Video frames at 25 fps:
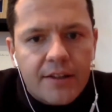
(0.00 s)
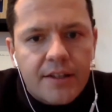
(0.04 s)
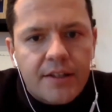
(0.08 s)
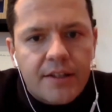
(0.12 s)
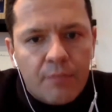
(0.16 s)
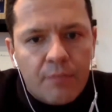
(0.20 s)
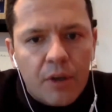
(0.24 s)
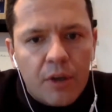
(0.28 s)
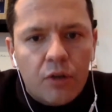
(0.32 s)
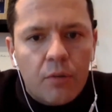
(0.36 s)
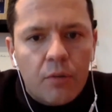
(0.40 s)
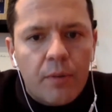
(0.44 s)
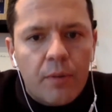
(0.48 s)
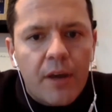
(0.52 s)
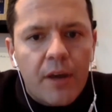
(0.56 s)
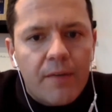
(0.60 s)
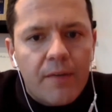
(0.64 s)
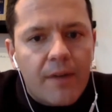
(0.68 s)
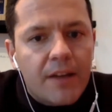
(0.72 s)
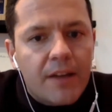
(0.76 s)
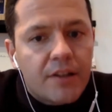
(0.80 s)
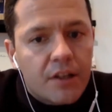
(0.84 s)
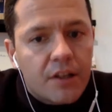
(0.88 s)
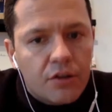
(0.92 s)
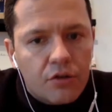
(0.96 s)
B2B
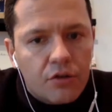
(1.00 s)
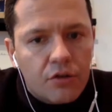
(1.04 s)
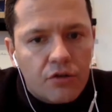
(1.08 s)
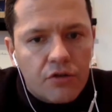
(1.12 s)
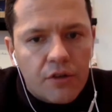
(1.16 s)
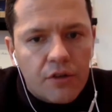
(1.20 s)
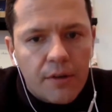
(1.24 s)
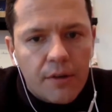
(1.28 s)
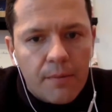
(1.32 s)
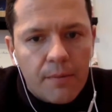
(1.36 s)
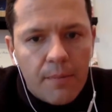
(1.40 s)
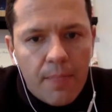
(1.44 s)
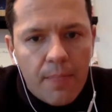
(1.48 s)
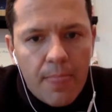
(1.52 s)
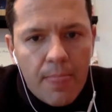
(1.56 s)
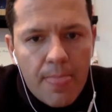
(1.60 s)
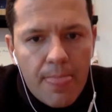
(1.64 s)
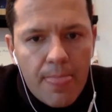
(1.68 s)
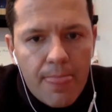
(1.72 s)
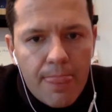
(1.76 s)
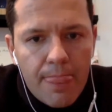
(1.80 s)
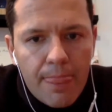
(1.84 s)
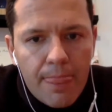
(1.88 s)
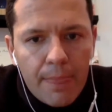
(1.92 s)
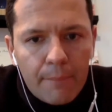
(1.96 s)
events industry.
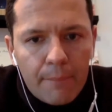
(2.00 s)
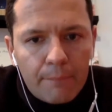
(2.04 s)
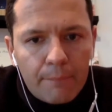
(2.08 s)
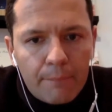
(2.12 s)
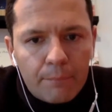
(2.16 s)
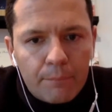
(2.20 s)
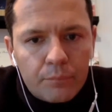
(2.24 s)
Interesting.